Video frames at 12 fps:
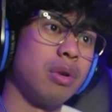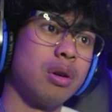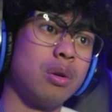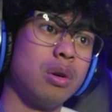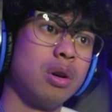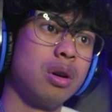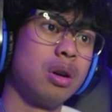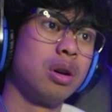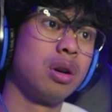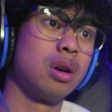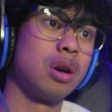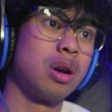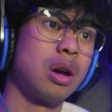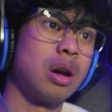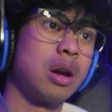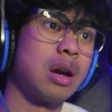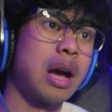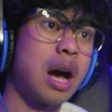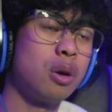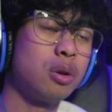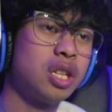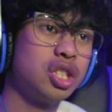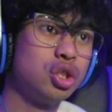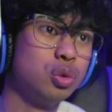bro. How
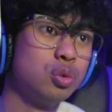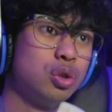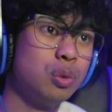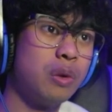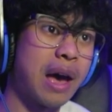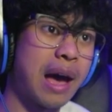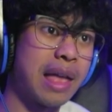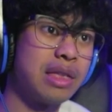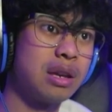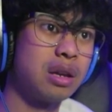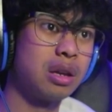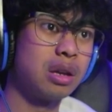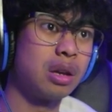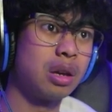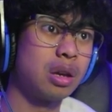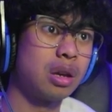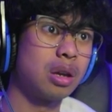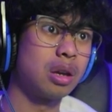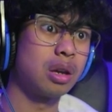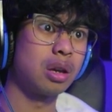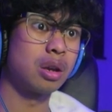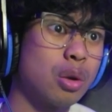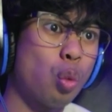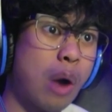did you do that?
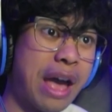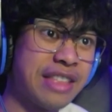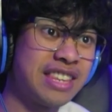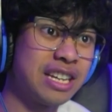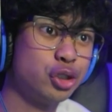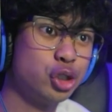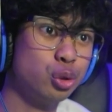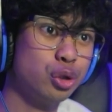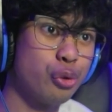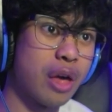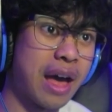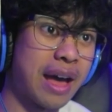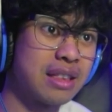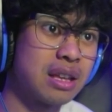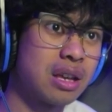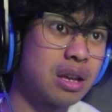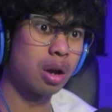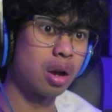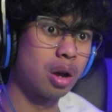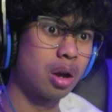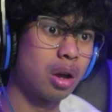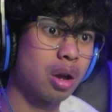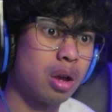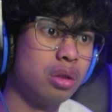When did you do that?
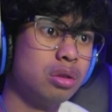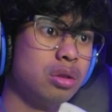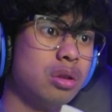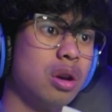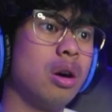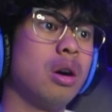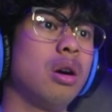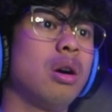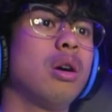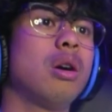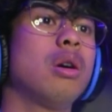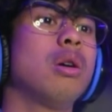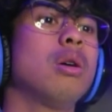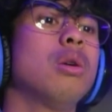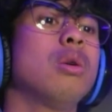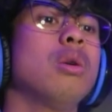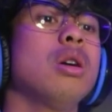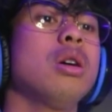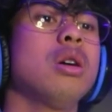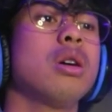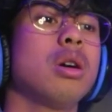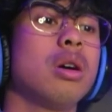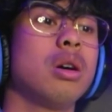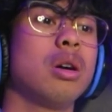No.
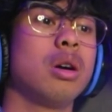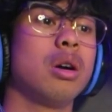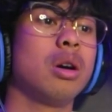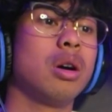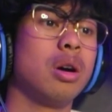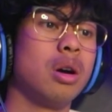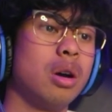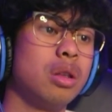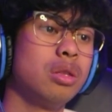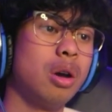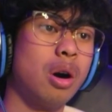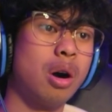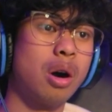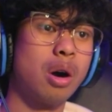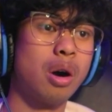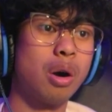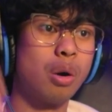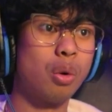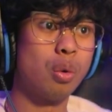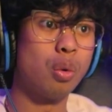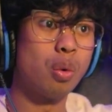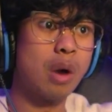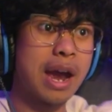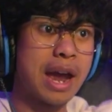
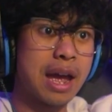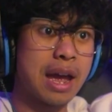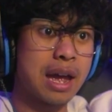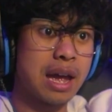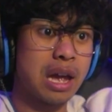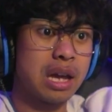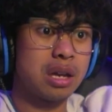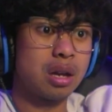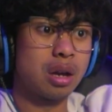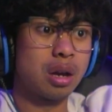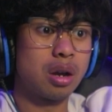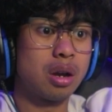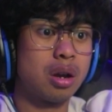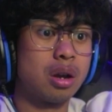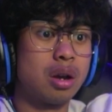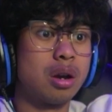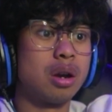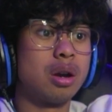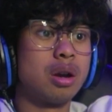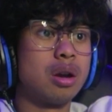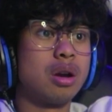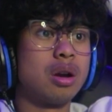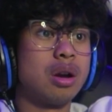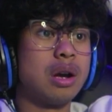No way.
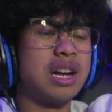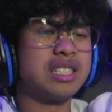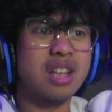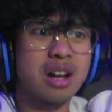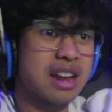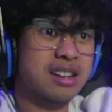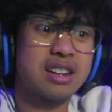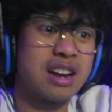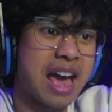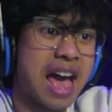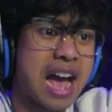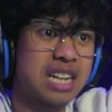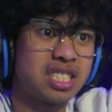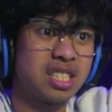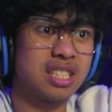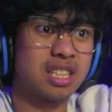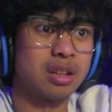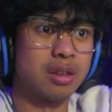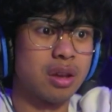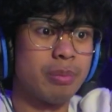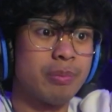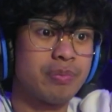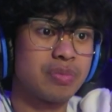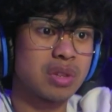It's not gonna actually kill them.